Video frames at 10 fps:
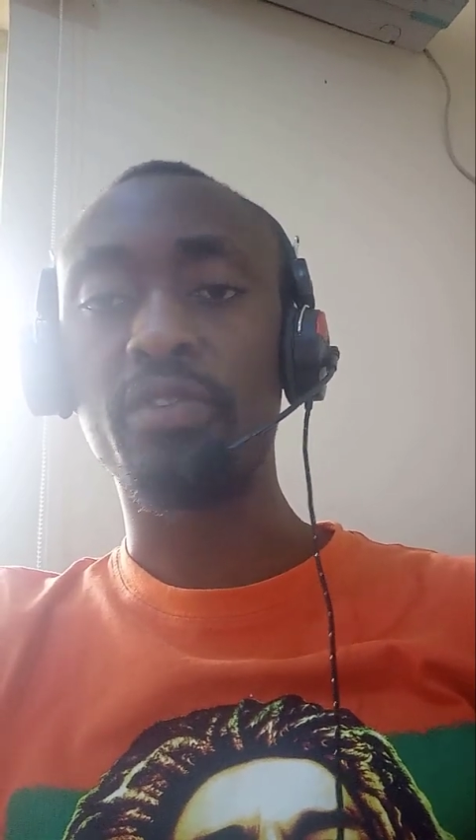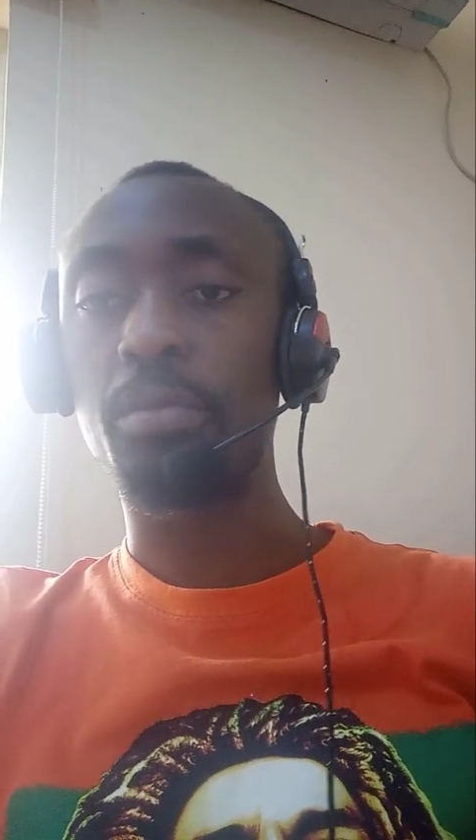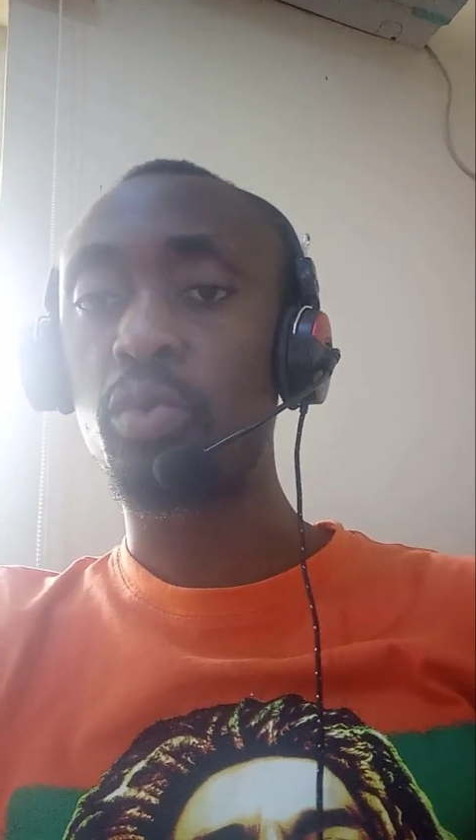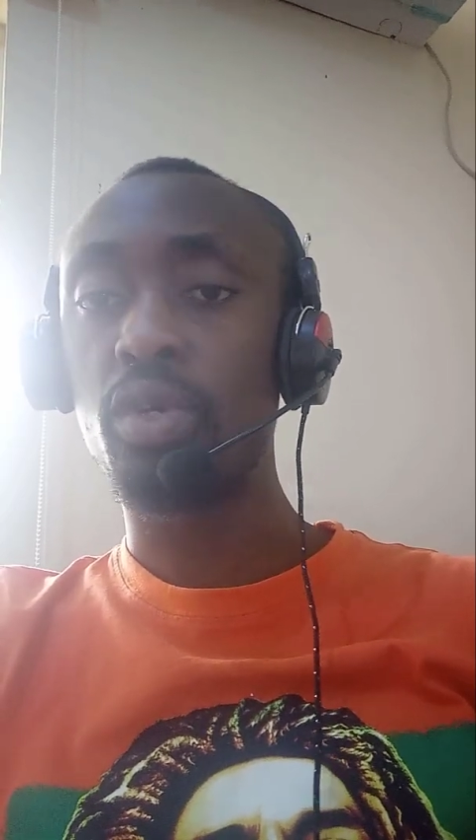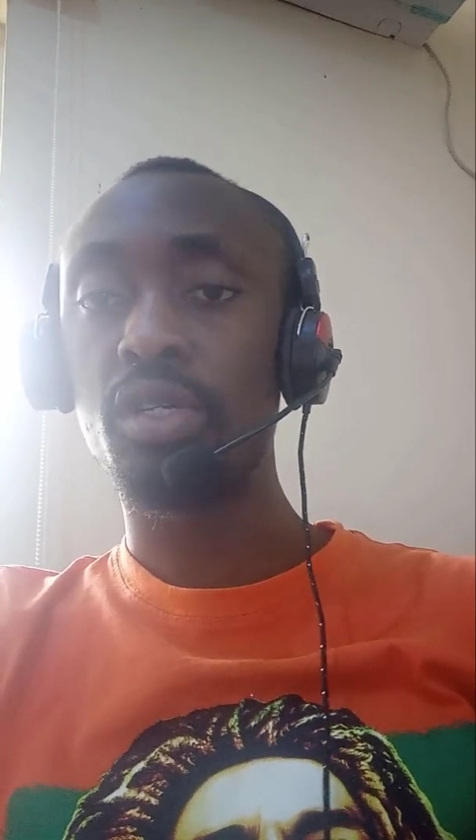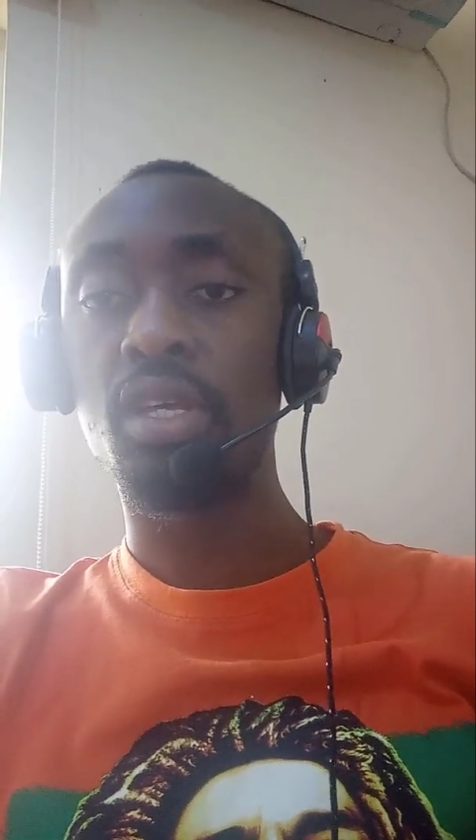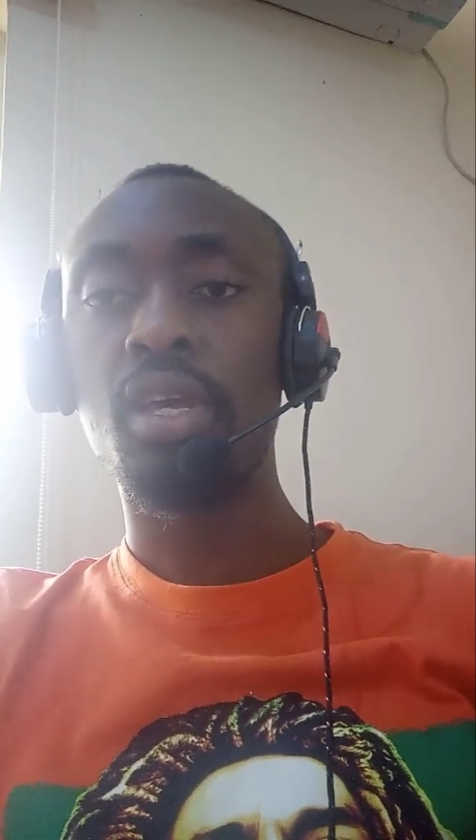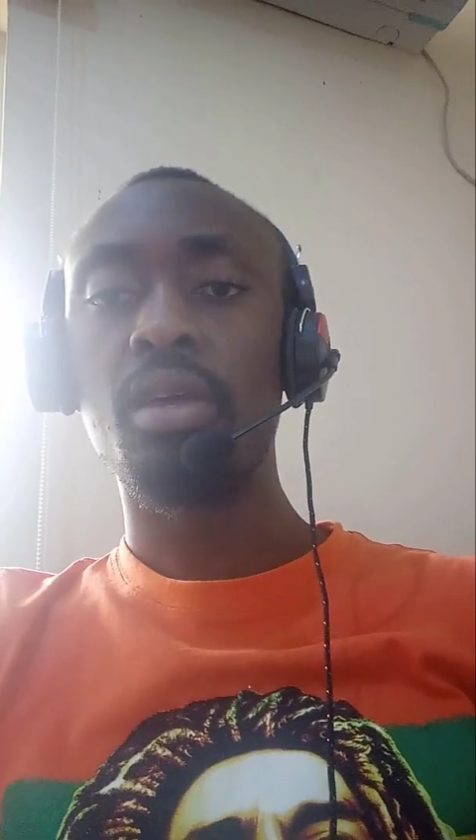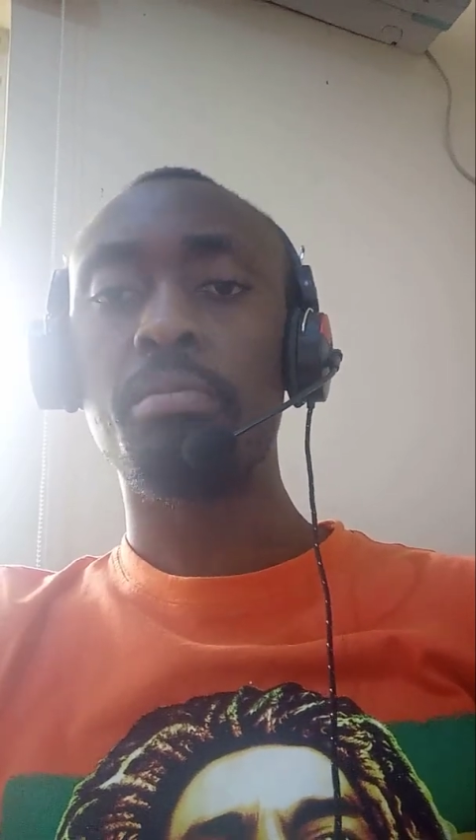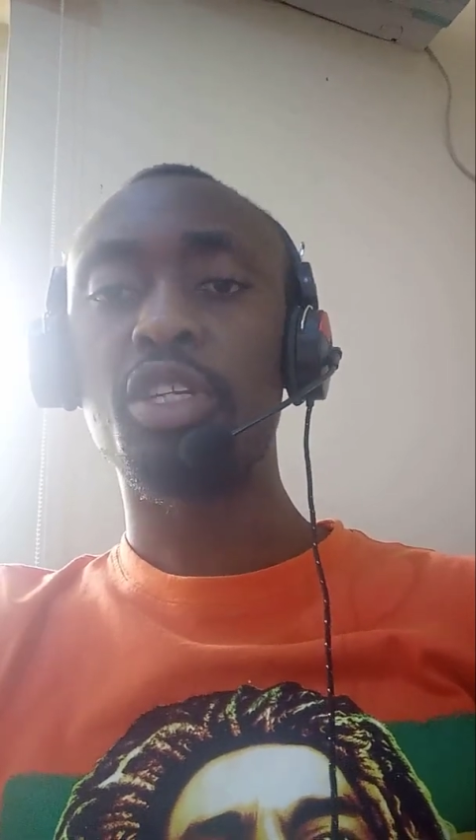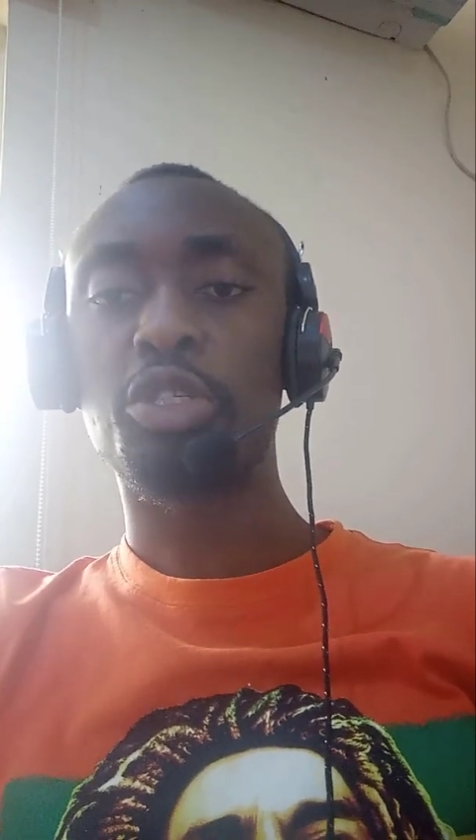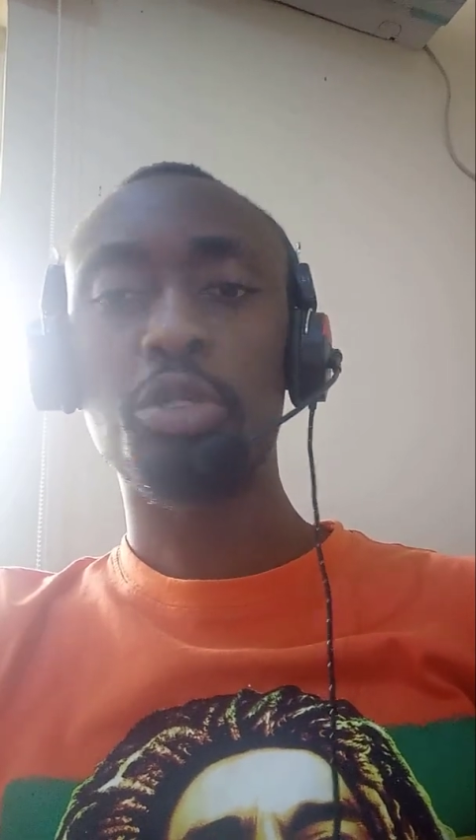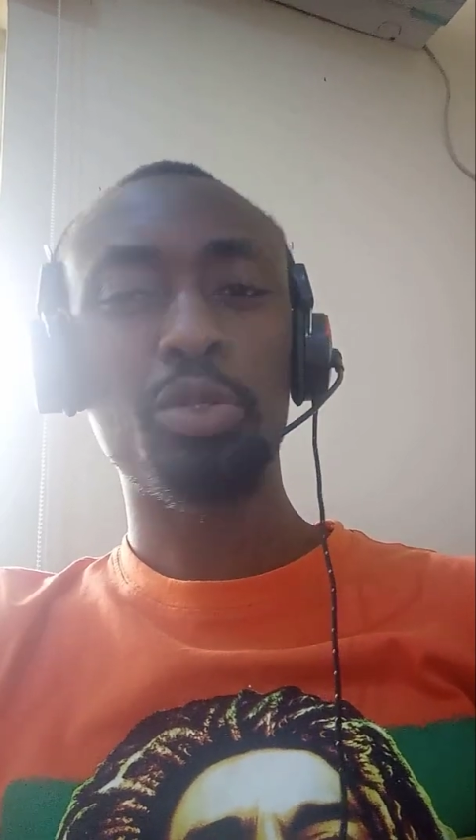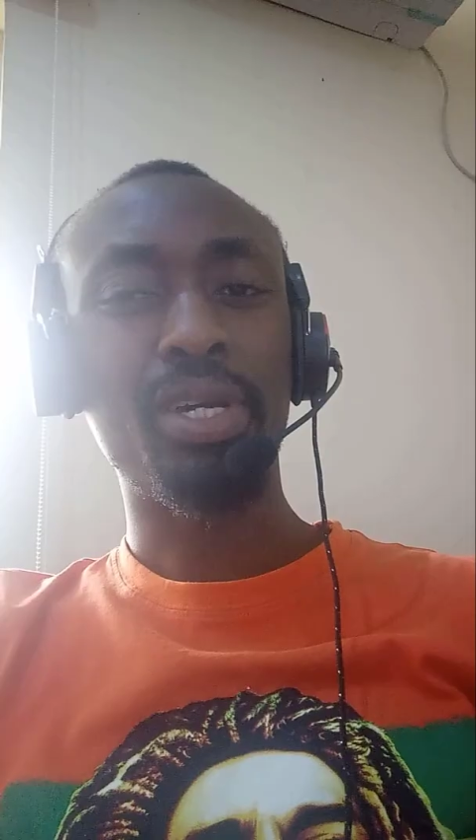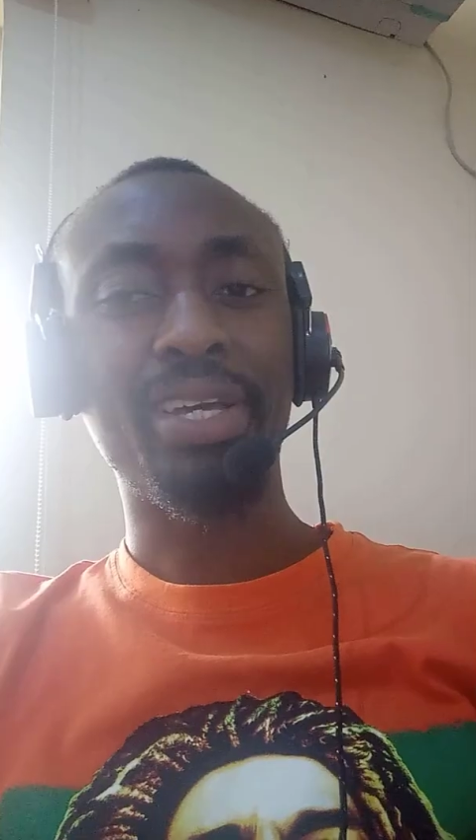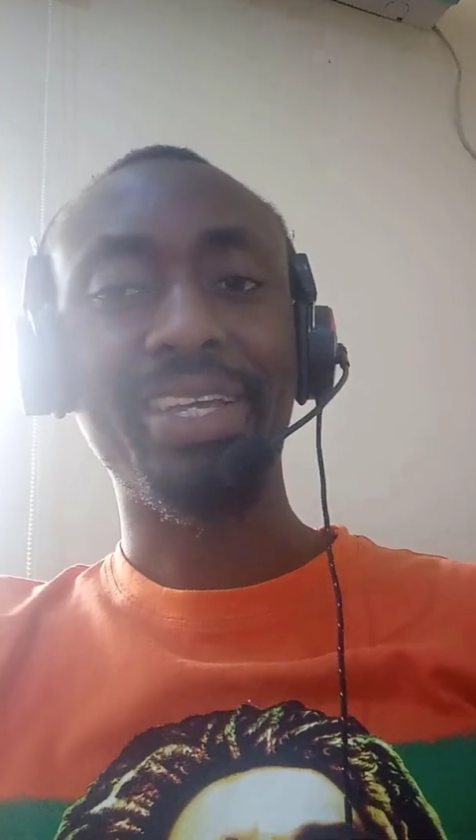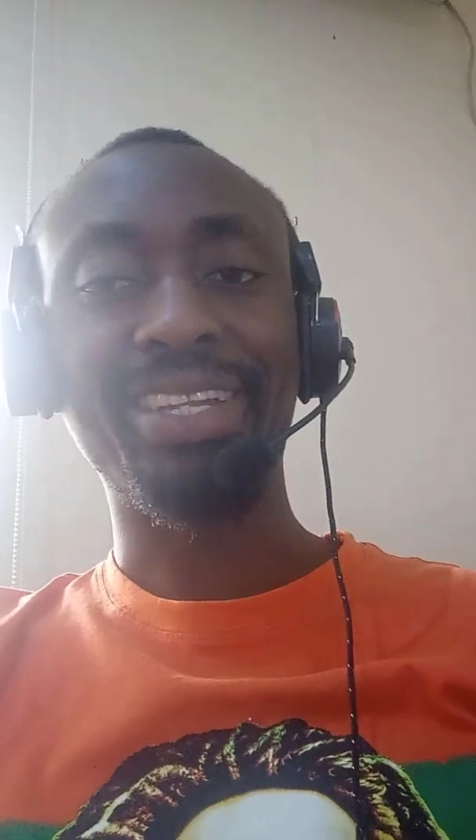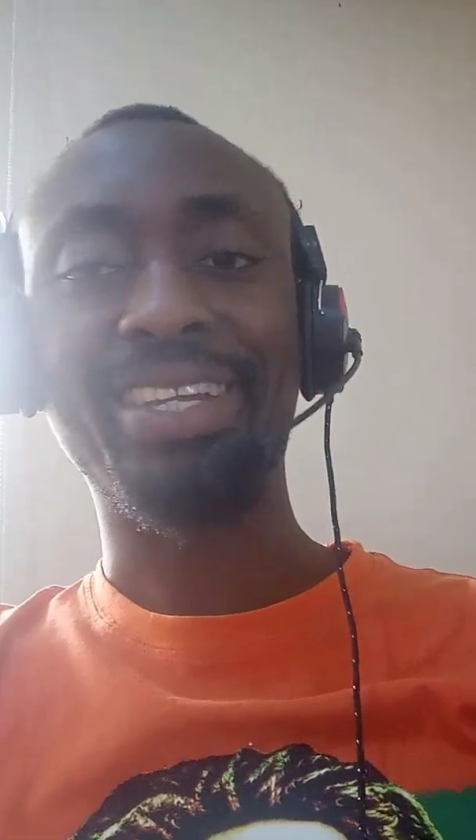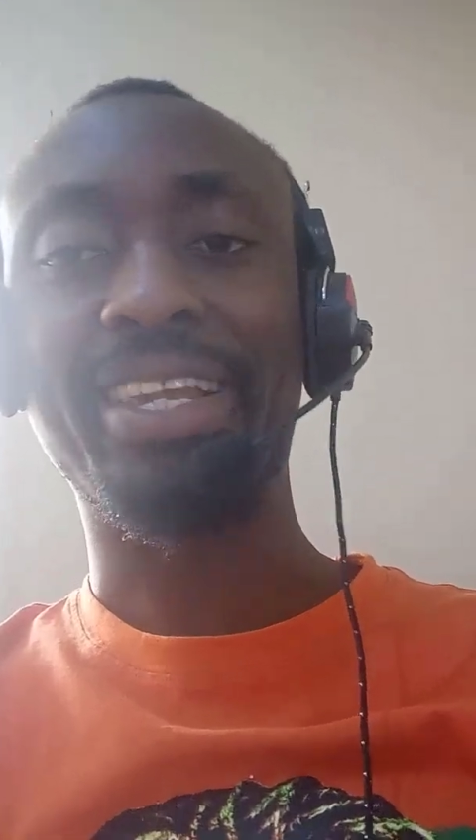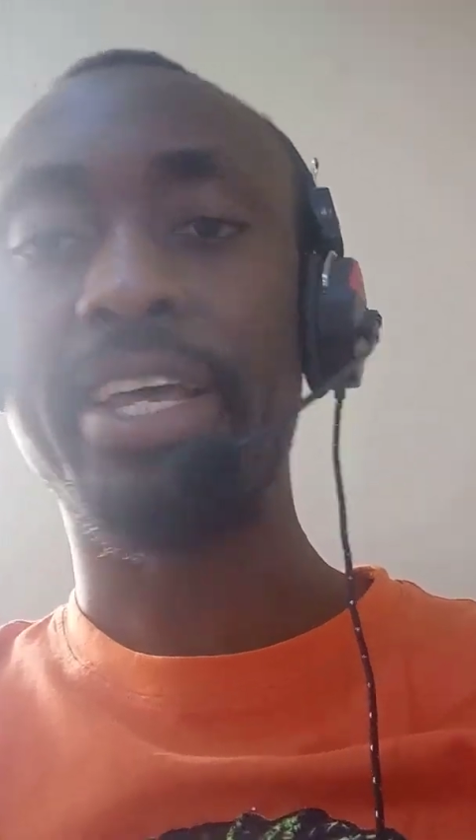Number 1, make sure you are in the